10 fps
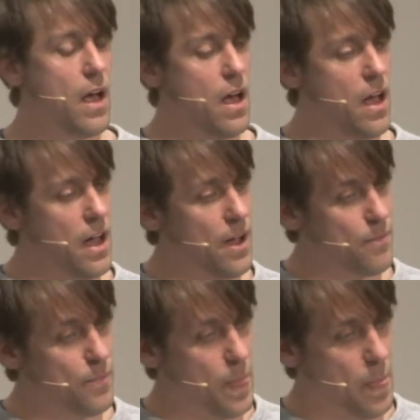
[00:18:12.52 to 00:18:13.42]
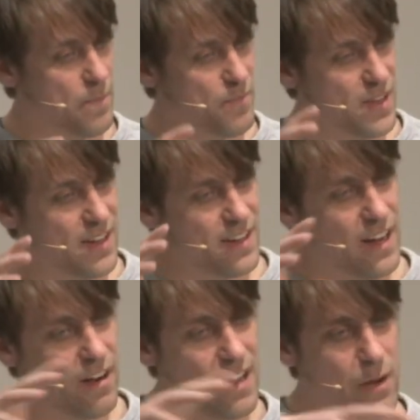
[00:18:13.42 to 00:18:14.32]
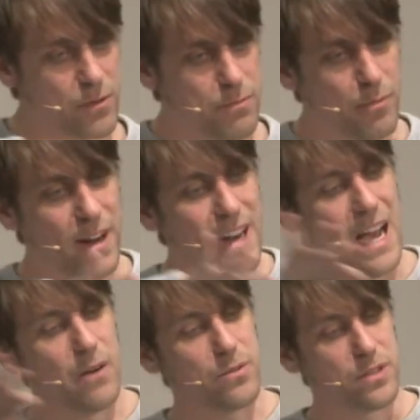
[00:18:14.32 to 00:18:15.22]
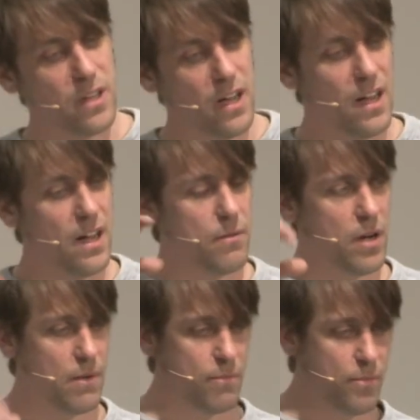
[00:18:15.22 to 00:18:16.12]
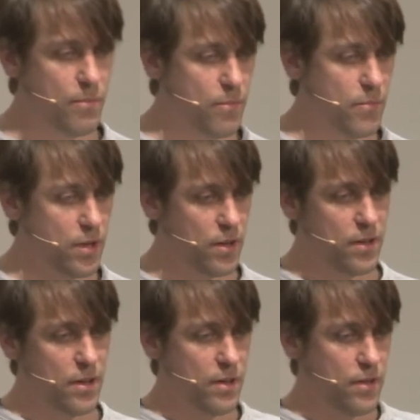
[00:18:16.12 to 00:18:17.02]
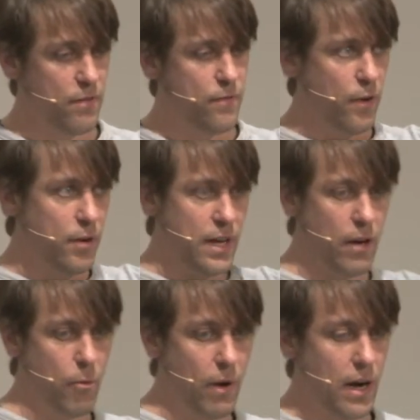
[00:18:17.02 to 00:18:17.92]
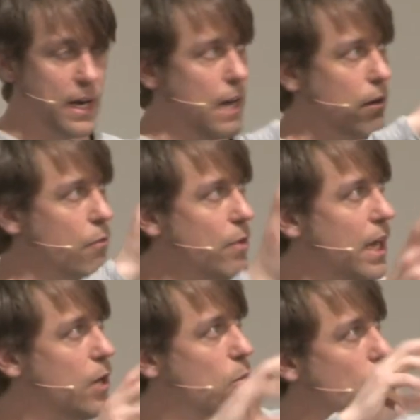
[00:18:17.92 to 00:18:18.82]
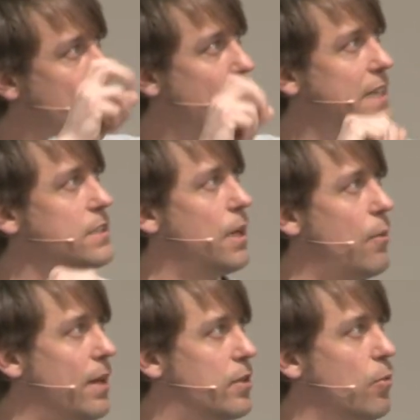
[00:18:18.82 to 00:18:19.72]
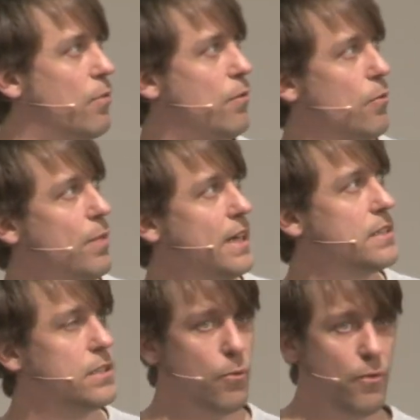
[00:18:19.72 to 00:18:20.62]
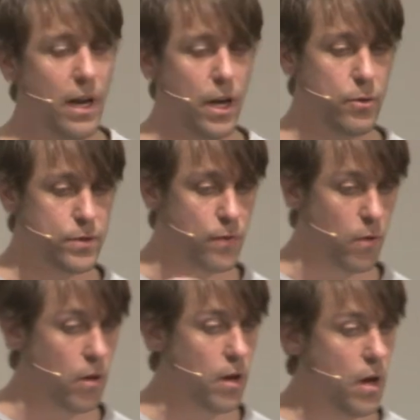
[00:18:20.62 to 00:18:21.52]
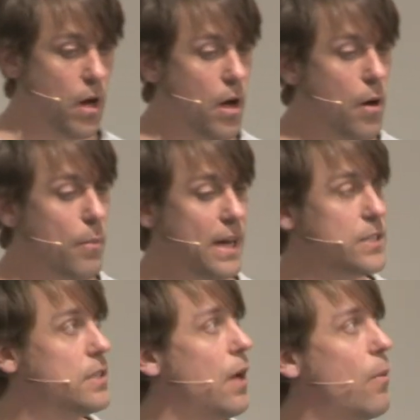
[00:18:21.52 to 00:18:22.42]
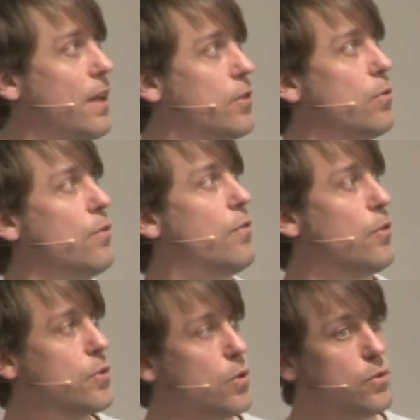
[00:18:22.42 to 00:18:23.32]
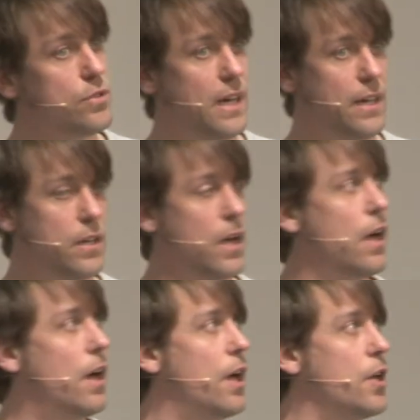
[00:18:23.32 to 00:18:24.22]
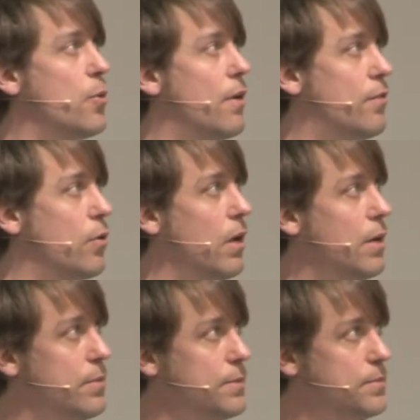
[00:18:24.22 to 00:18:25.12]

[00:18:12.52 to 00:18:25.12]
They are now spread out. The funky, rather kind of really cool pens, they went to font pens. The really useful pens, they went to font tools and UFO Lib.